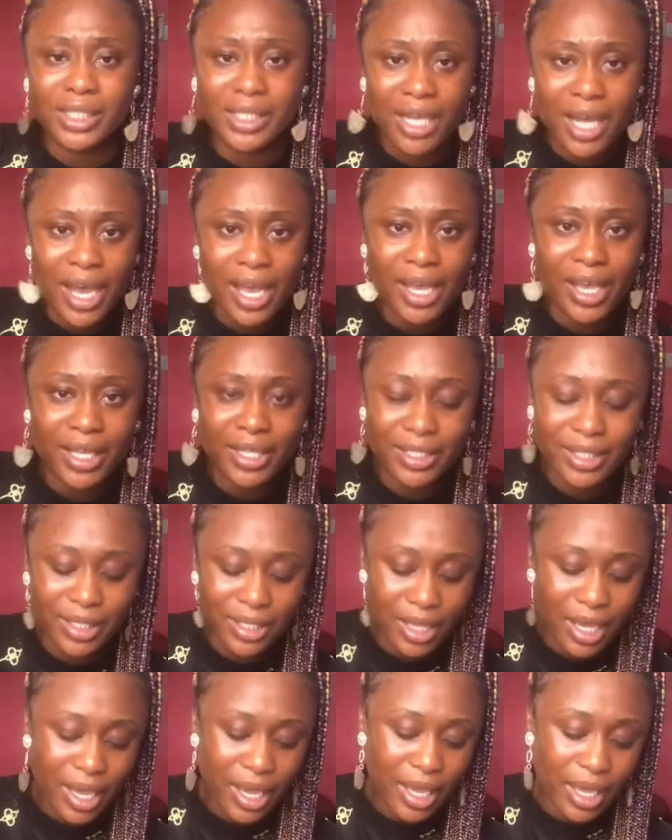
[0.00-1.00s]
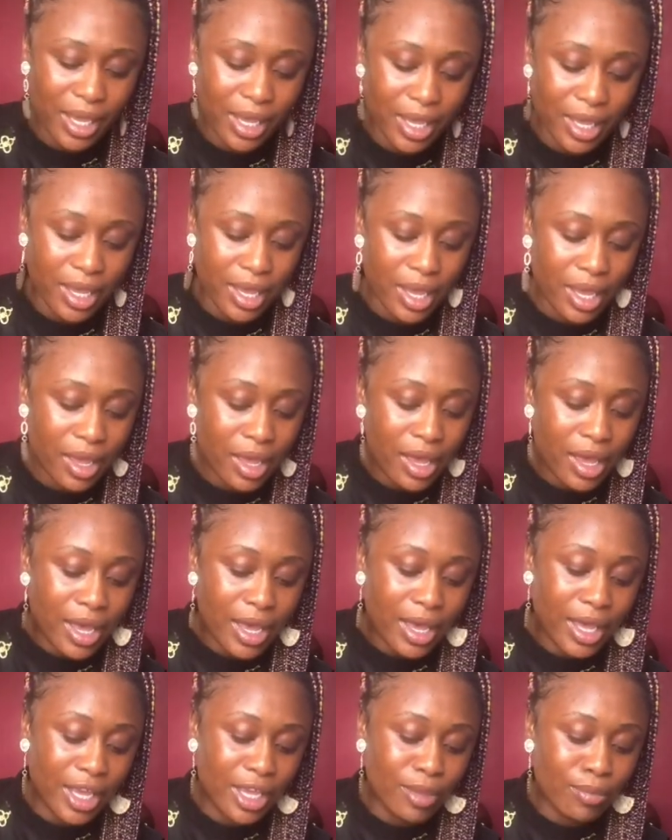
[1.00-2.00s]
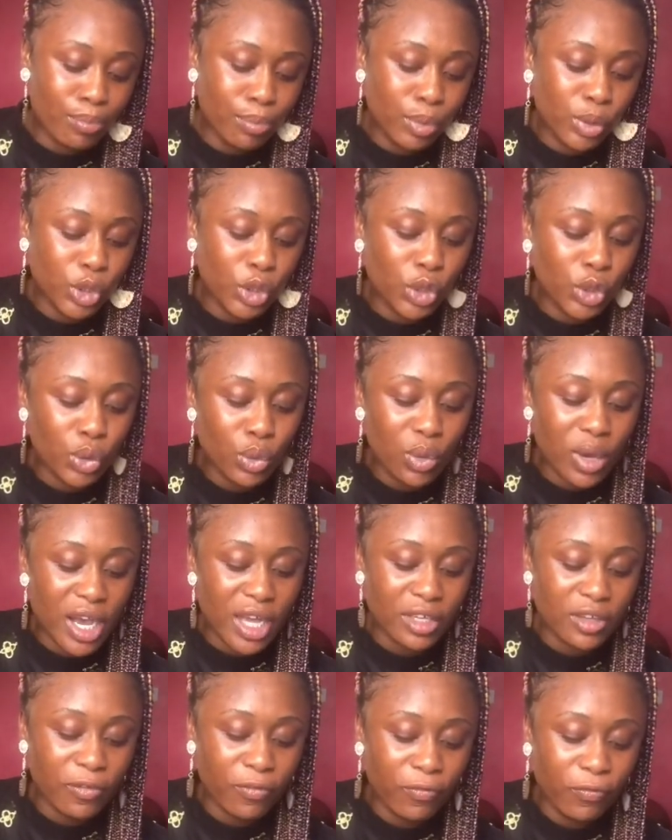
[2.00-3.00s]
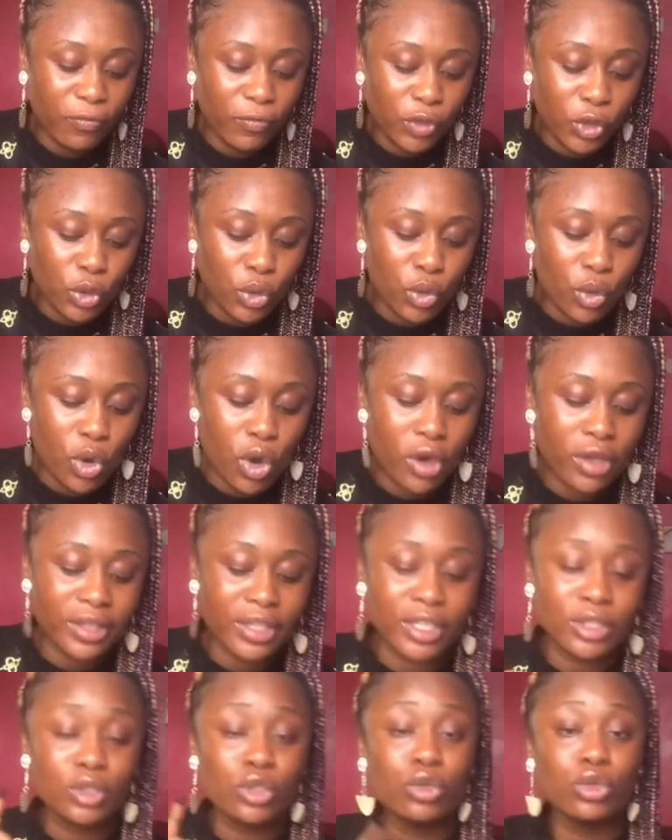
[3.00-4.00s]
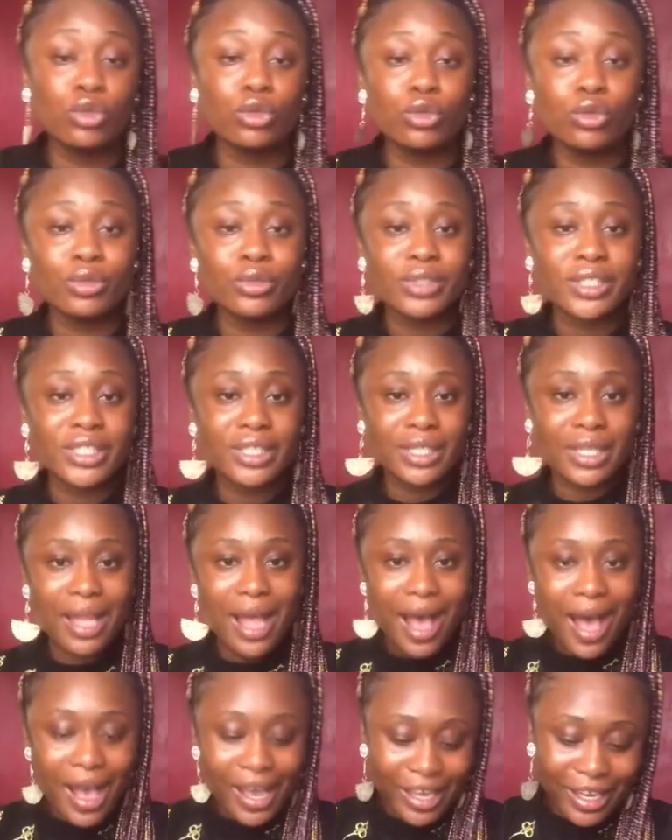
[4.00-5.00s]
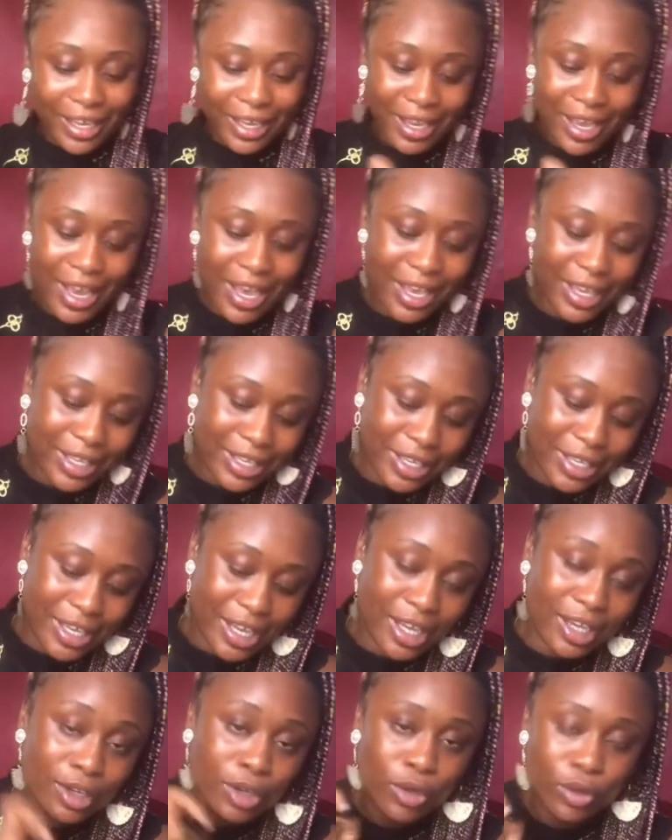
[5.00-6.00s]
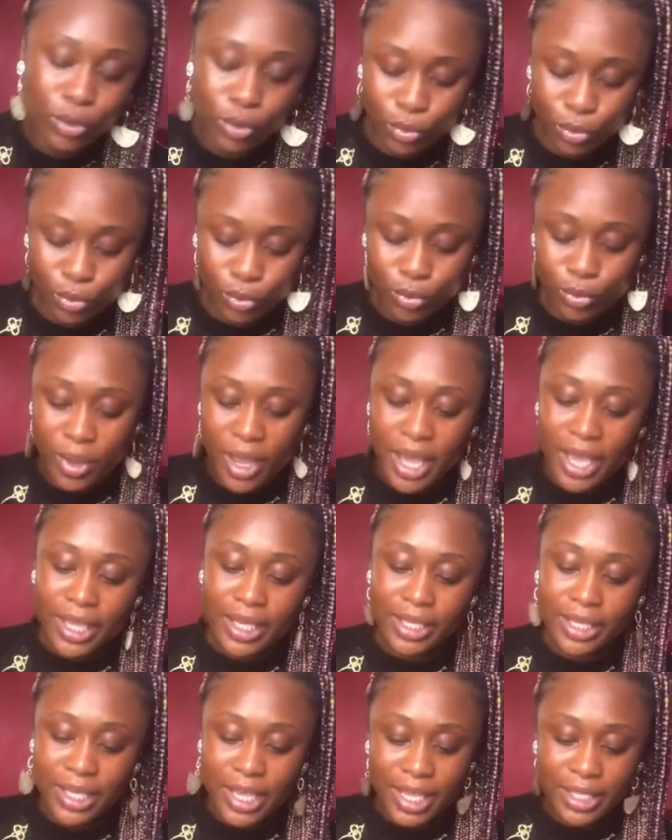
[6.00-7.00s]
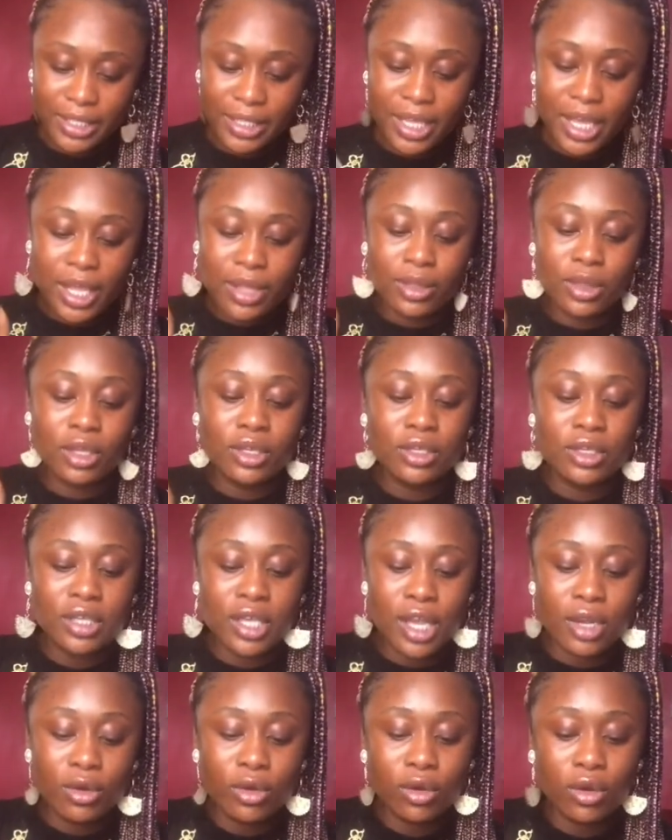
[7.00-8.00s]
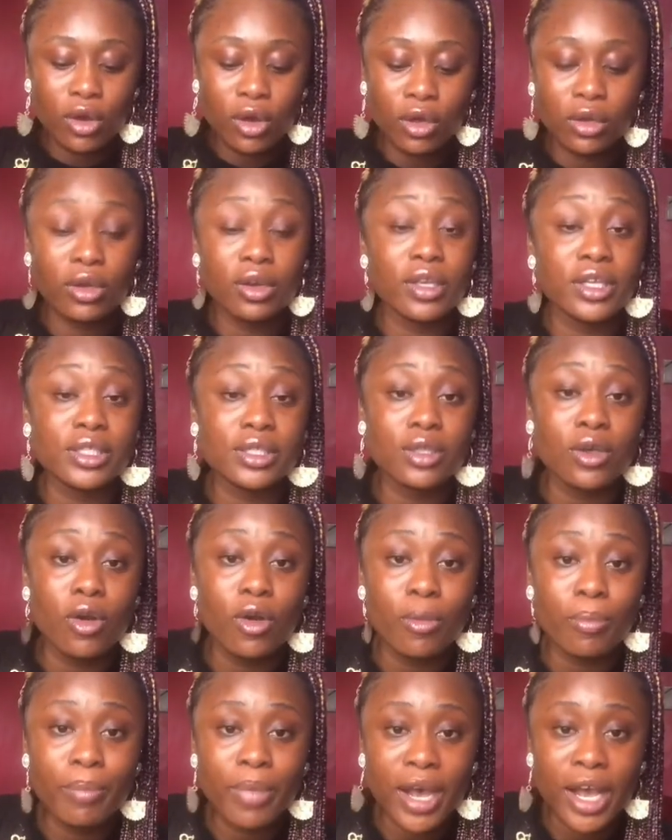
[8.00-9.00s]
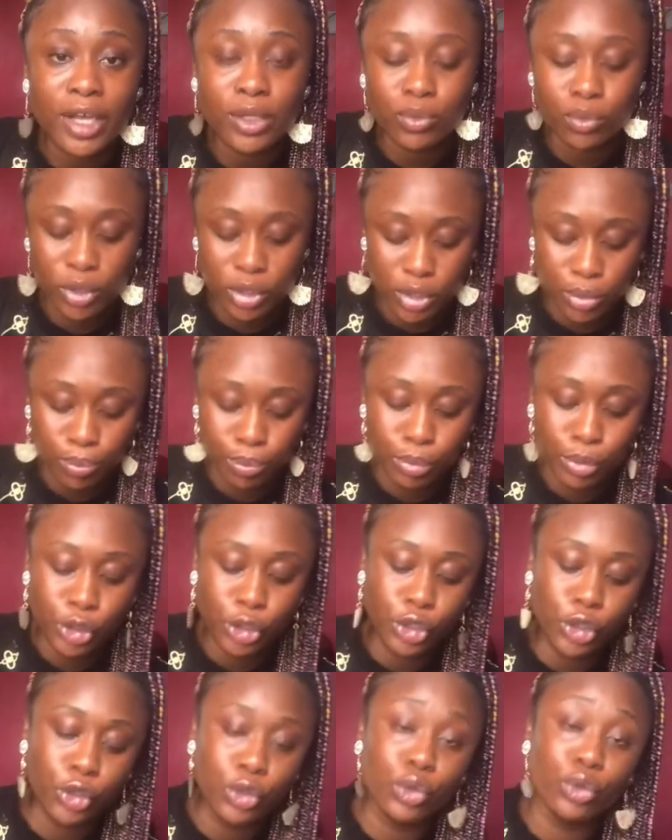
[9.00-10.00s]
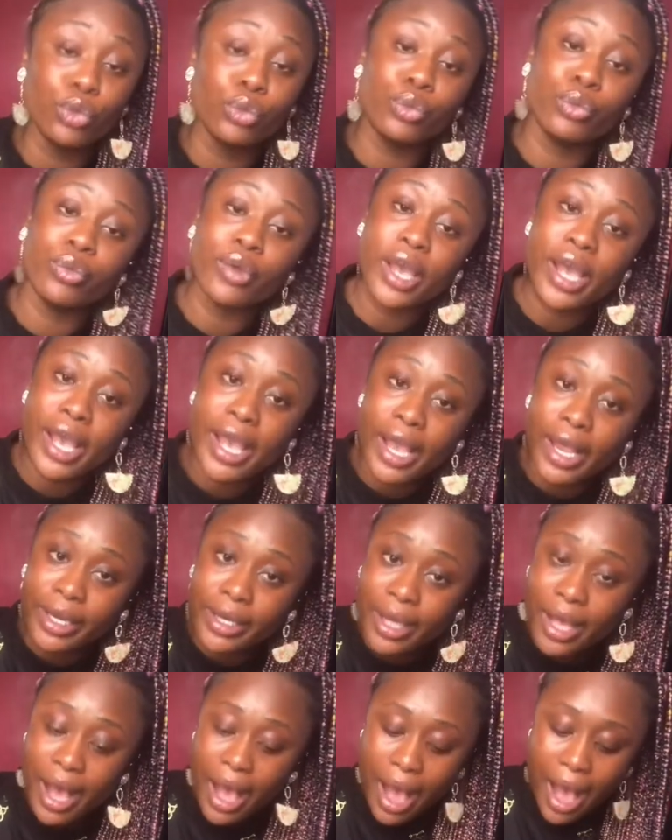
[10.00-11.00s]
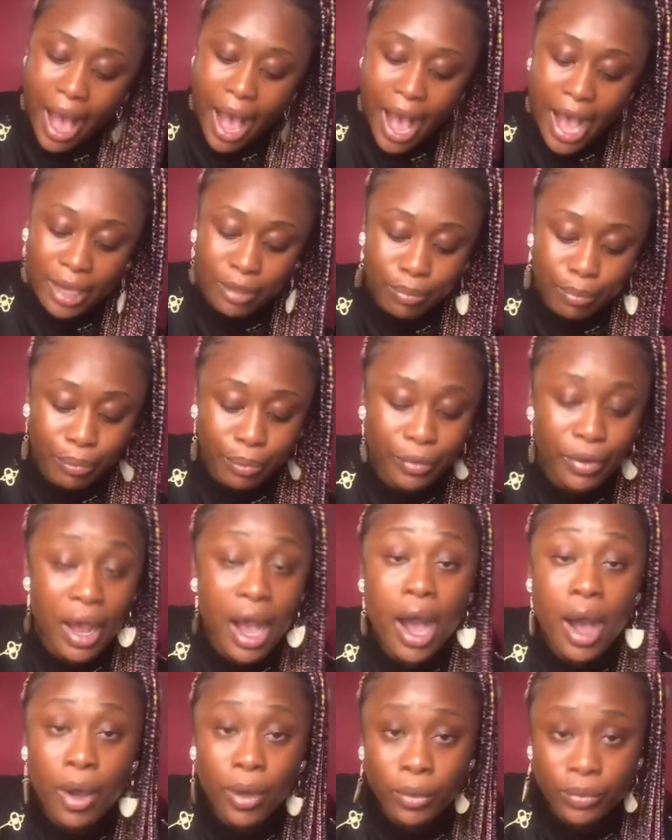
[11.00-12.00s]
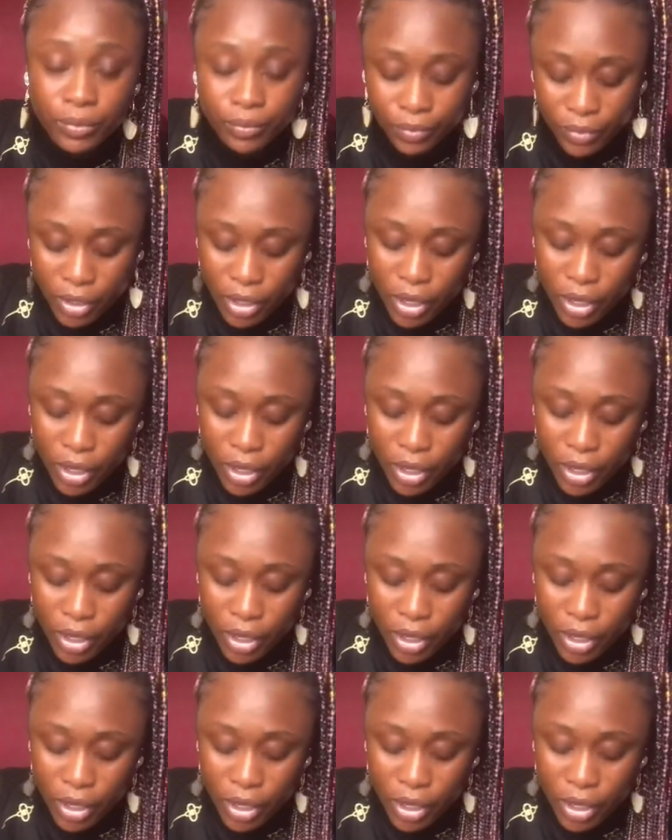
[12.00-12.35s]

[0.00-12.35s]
attires. Yeah, in blue and a few other tones like yellow. Yes, the yellow color is combined with blue, red and brown